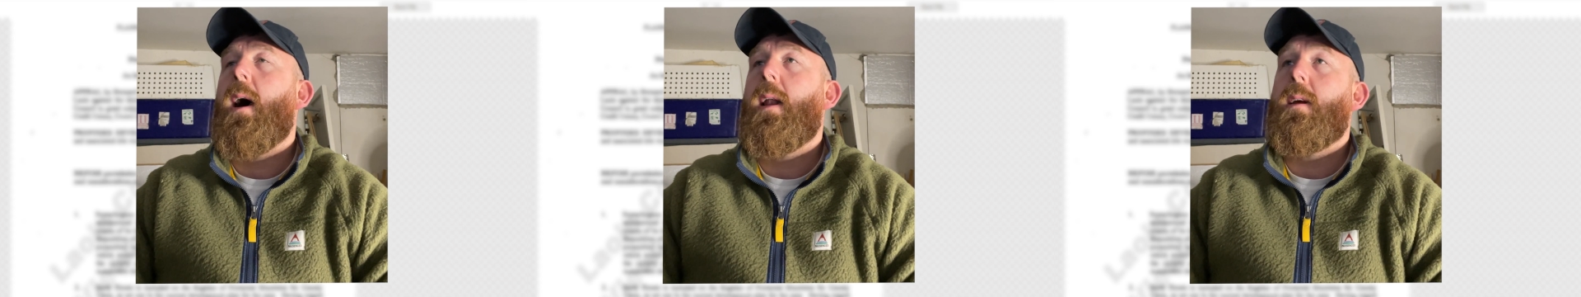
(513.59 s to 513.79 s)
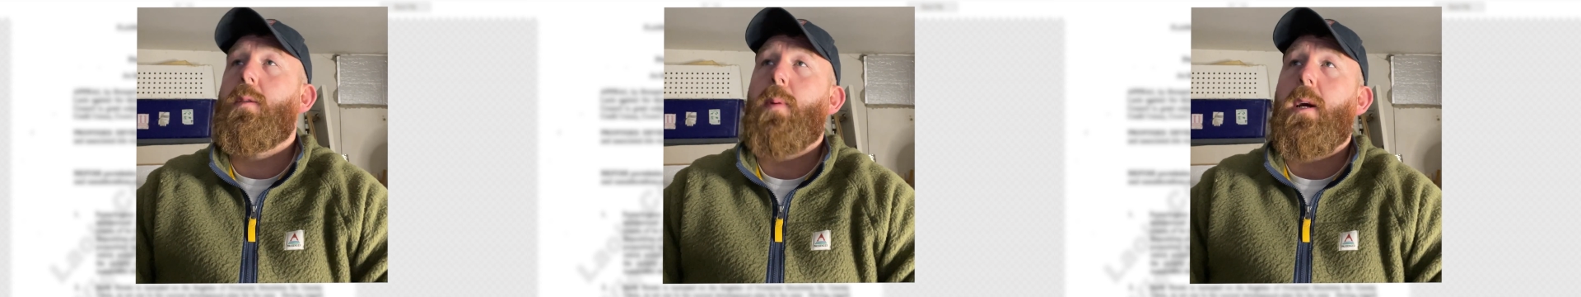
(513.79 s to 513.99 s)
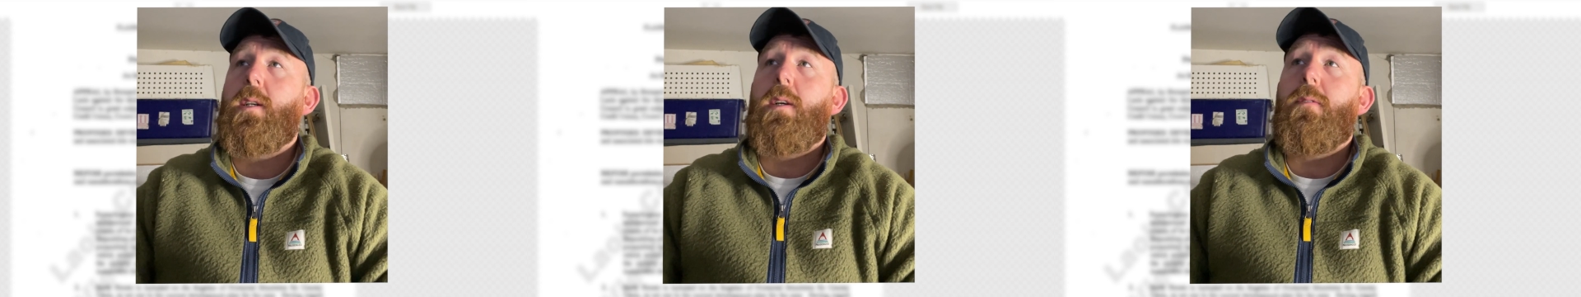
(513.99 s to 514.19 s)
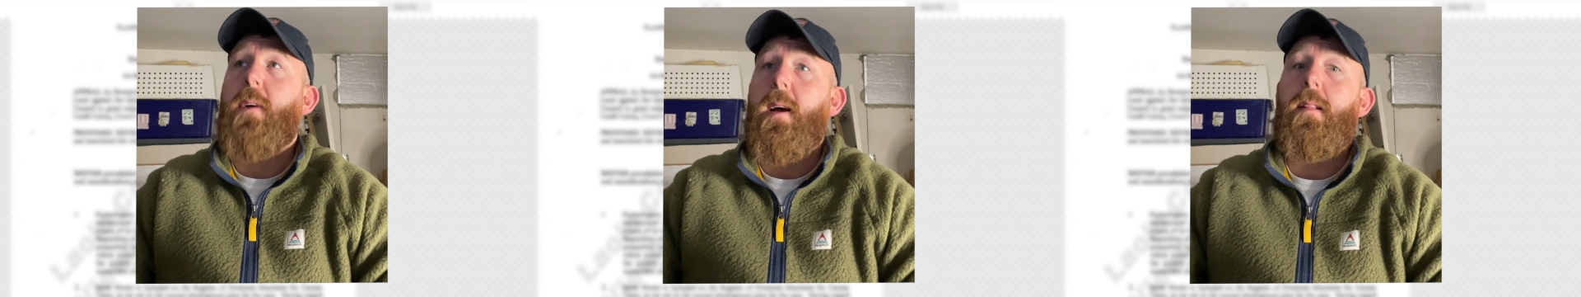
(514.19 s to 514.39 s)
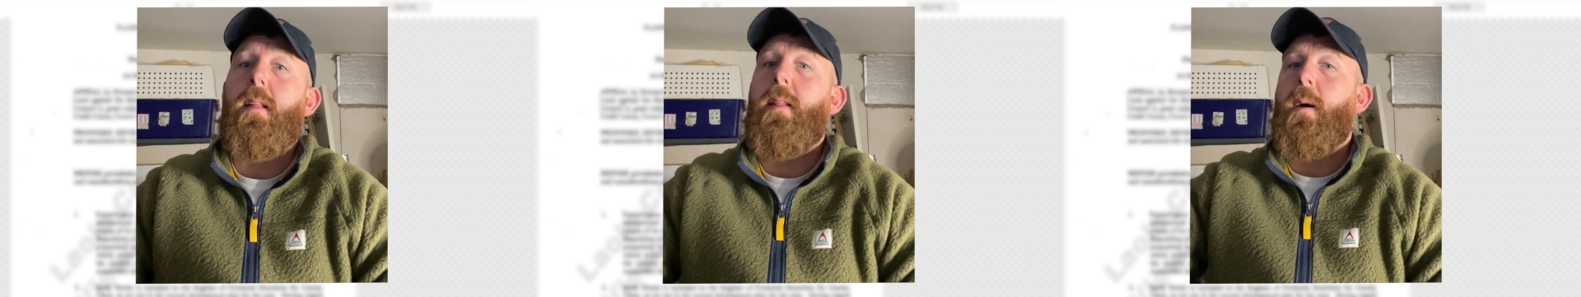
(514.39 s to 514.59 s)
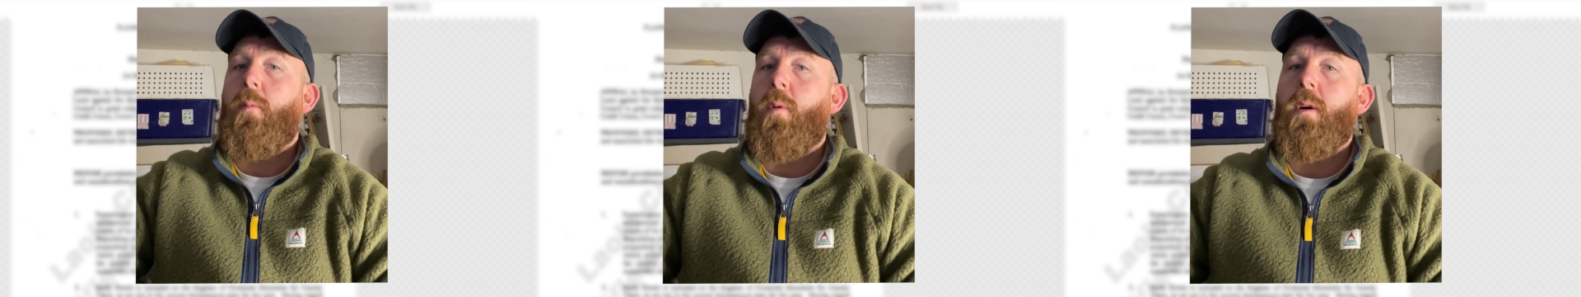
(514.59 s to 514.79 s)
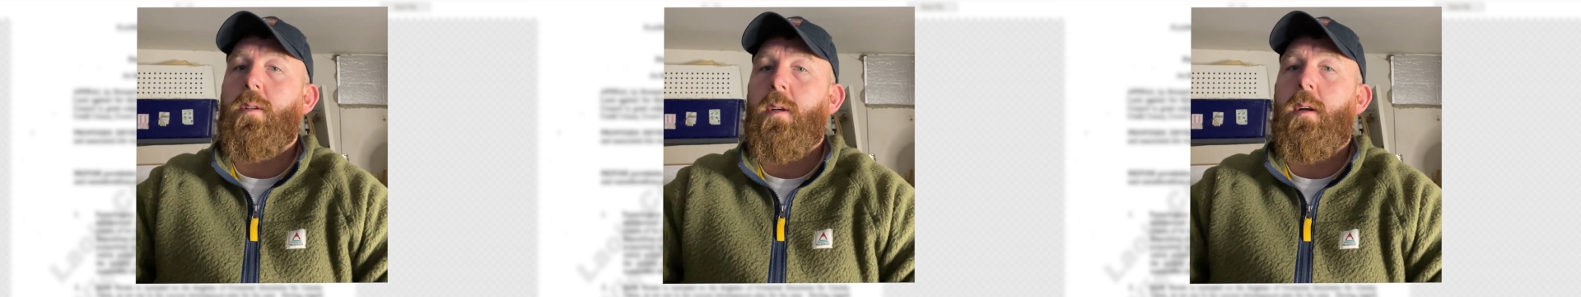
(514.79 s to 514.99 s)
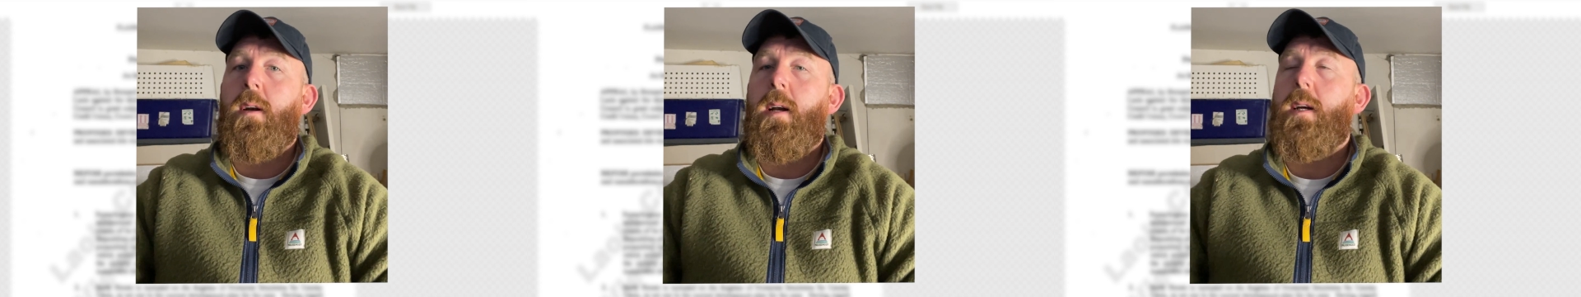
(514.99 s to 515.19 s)
and especially the fact that there
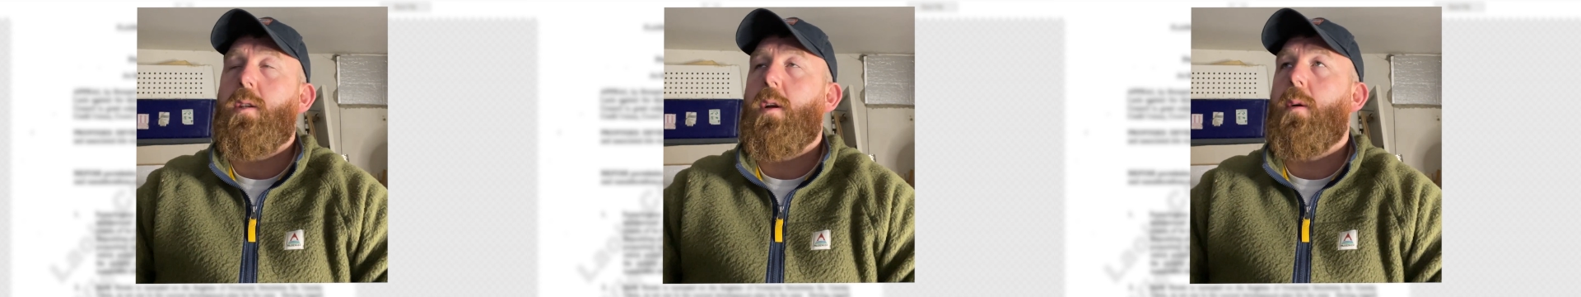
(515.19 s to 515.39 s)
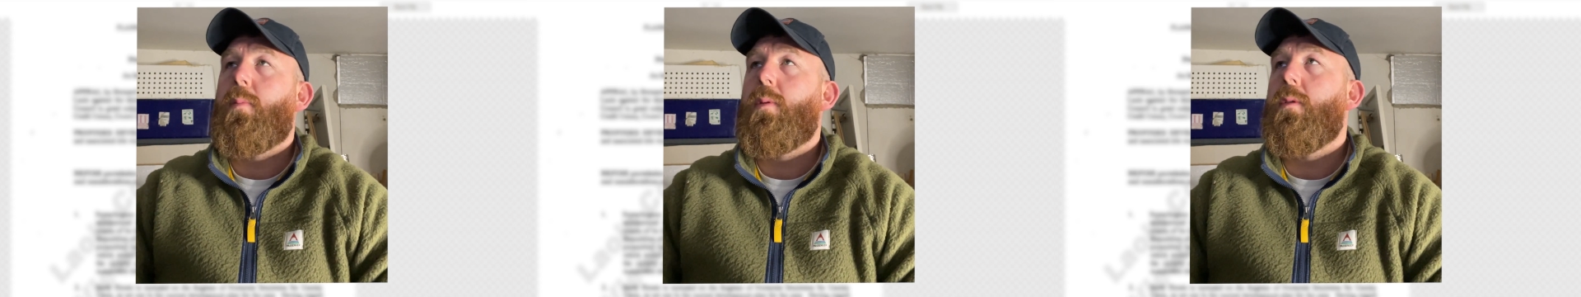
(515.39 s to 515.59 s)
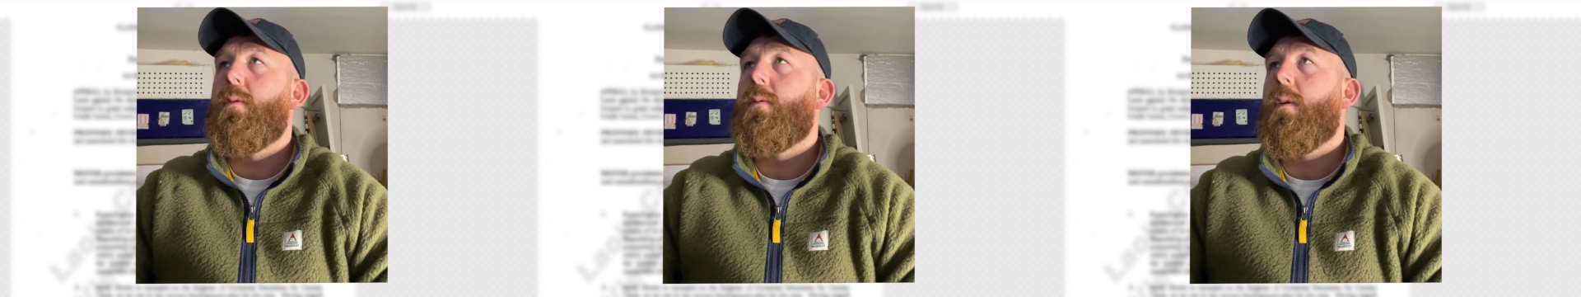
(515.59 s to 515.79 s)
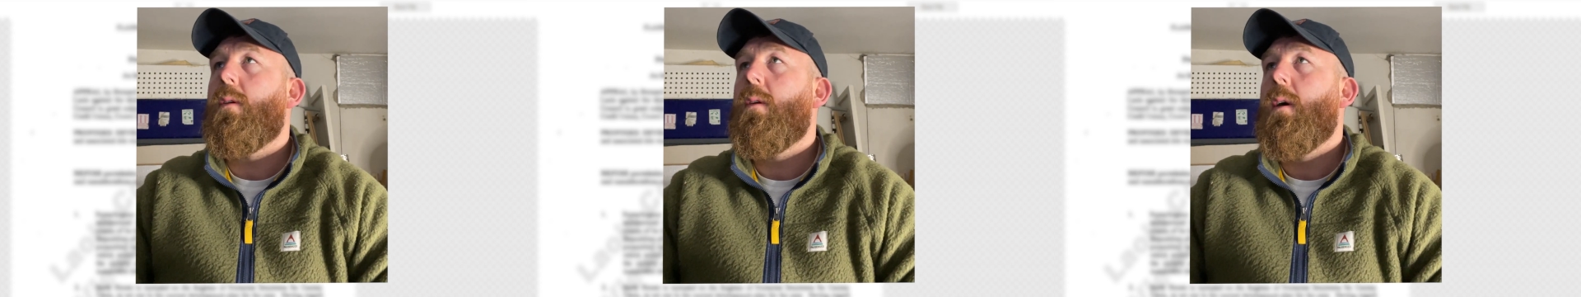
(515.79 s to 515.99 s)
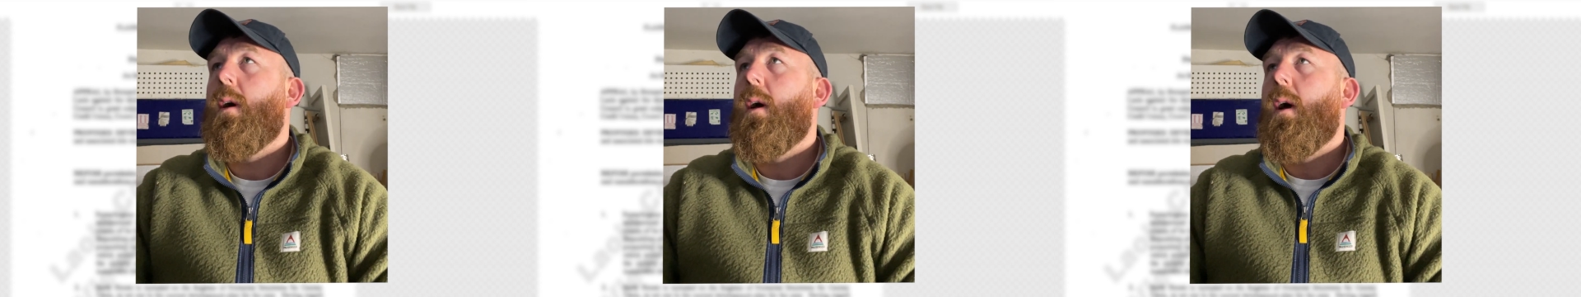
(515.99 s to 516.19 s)
was an initial approval